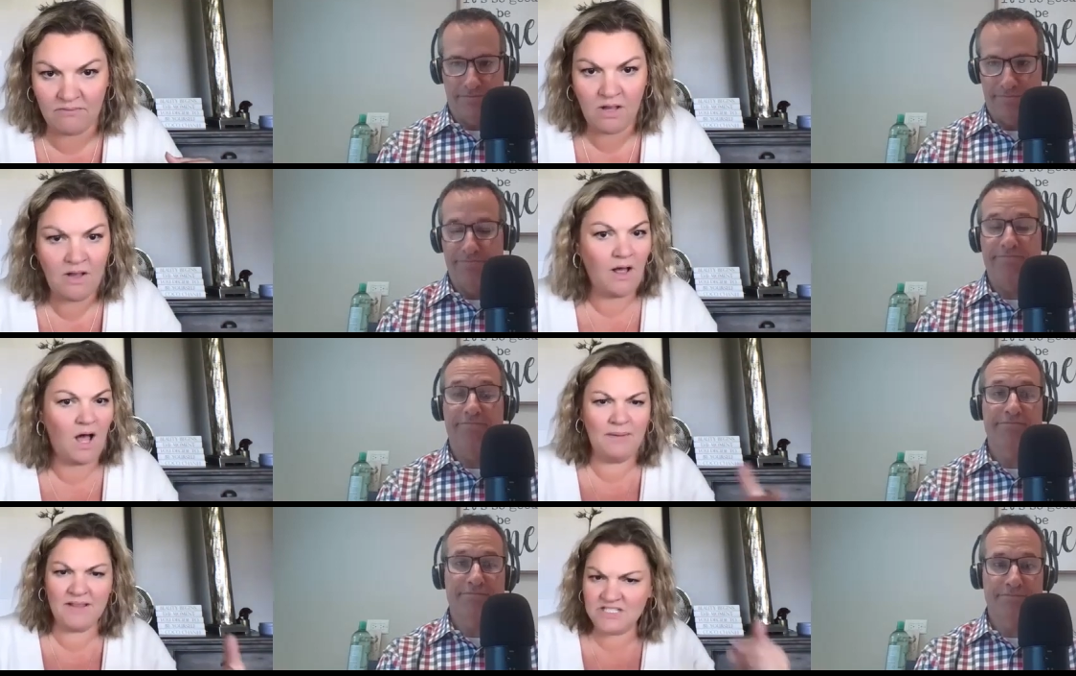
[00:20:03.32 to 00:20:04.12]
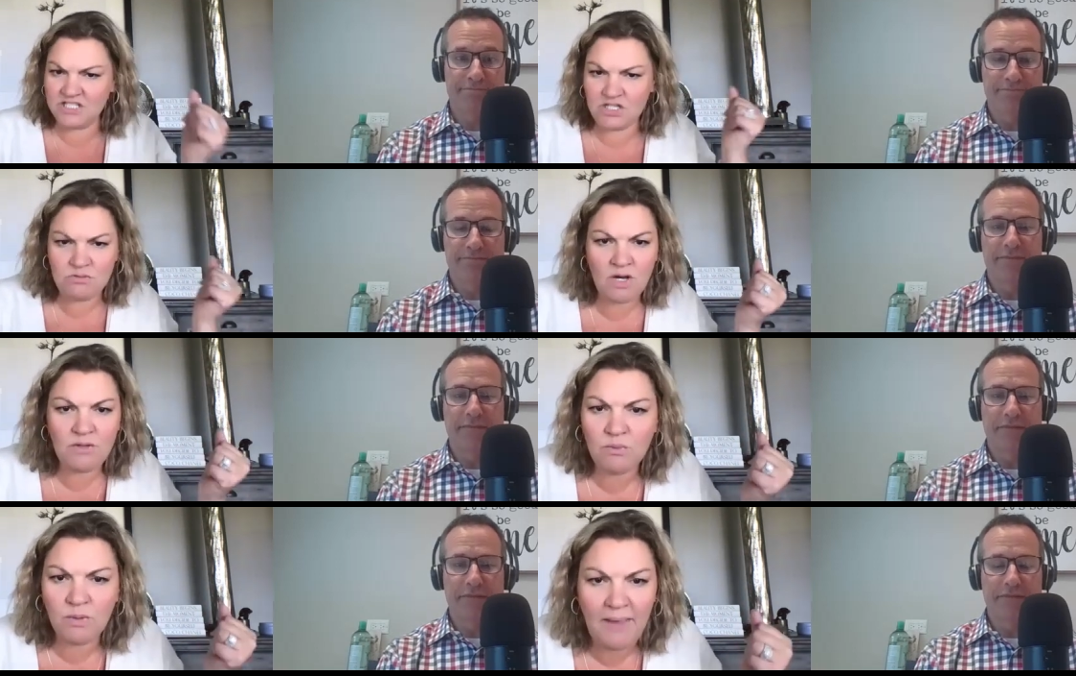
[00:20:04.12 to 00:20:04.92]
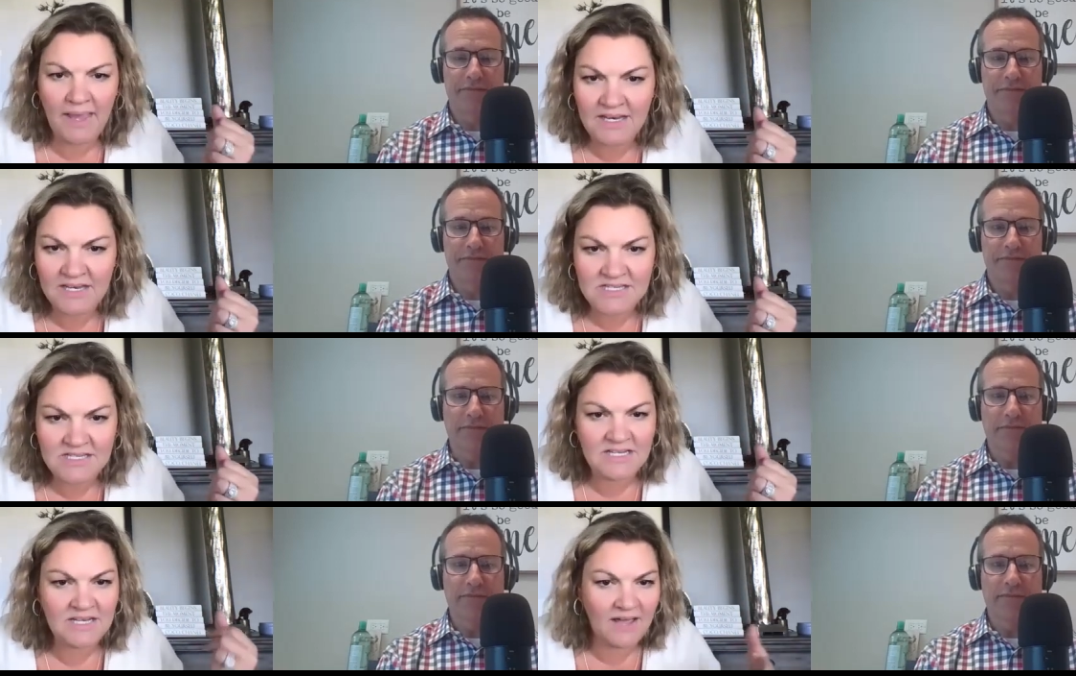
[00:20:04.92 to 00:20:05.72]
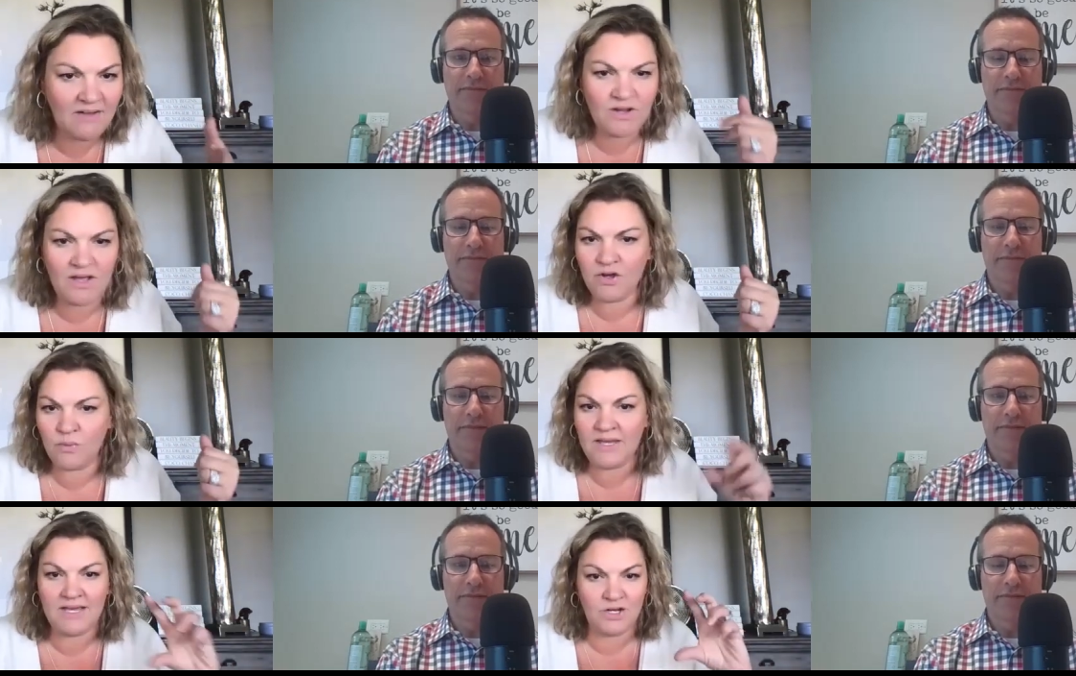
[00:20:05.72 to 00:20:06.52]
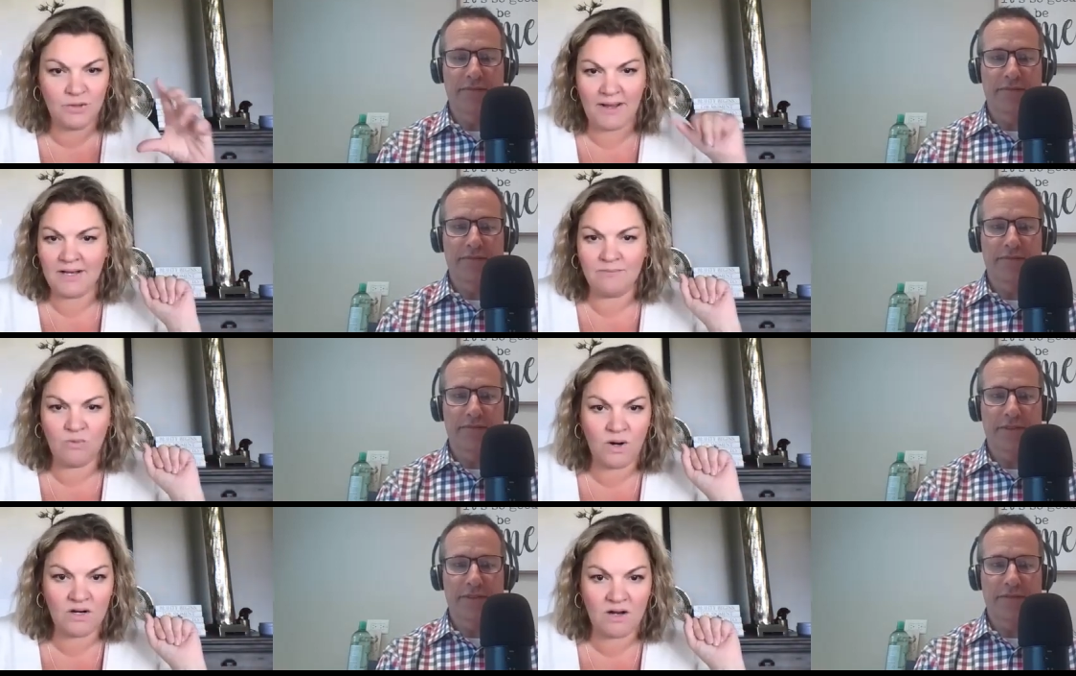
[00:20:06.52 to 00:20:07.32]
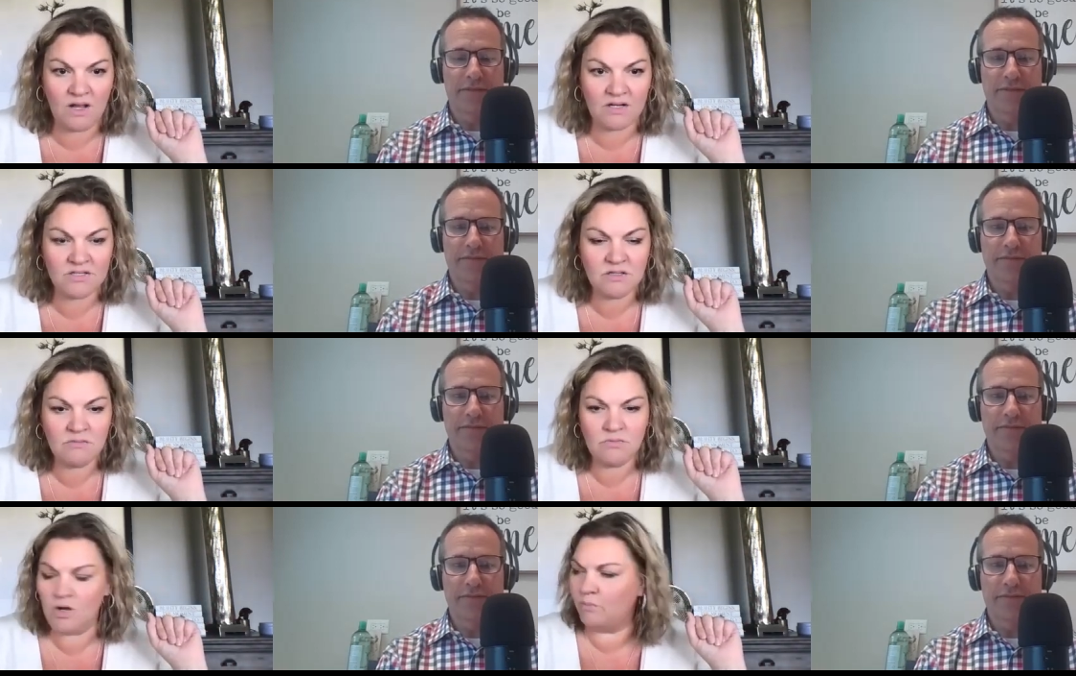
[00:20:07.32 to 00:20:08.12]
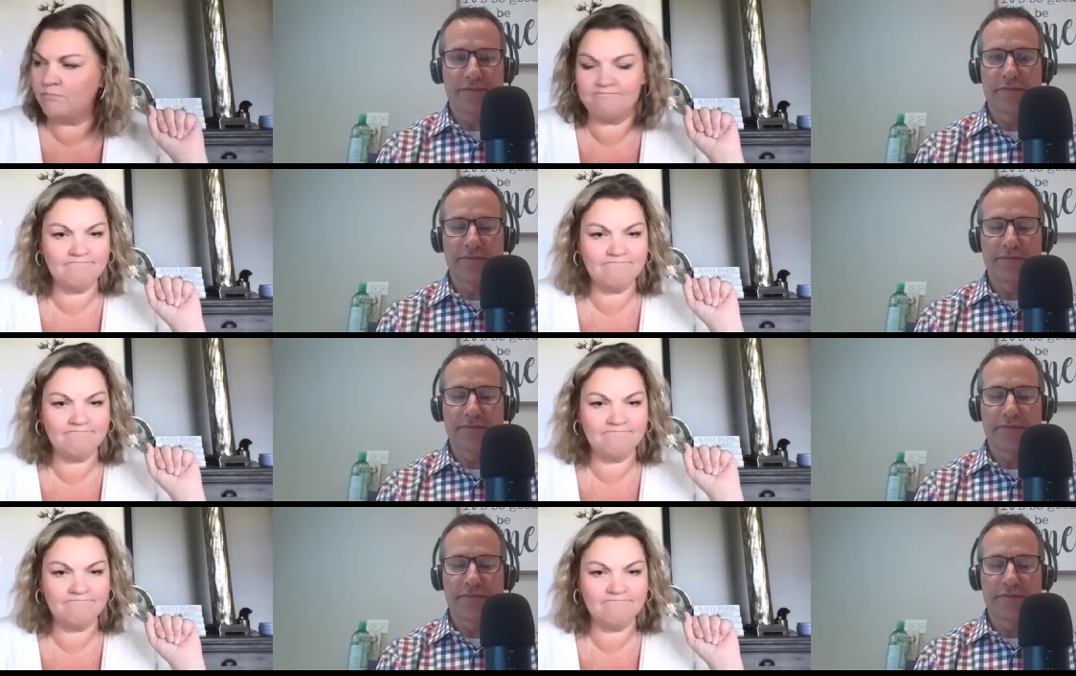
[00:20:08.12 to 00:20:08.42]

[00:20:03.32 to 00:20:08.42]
Speaker 1: of. Mm-hmm. I'll be like, mm-hmm. did you know you were paying Indeed every other week and you're paying them $400? No,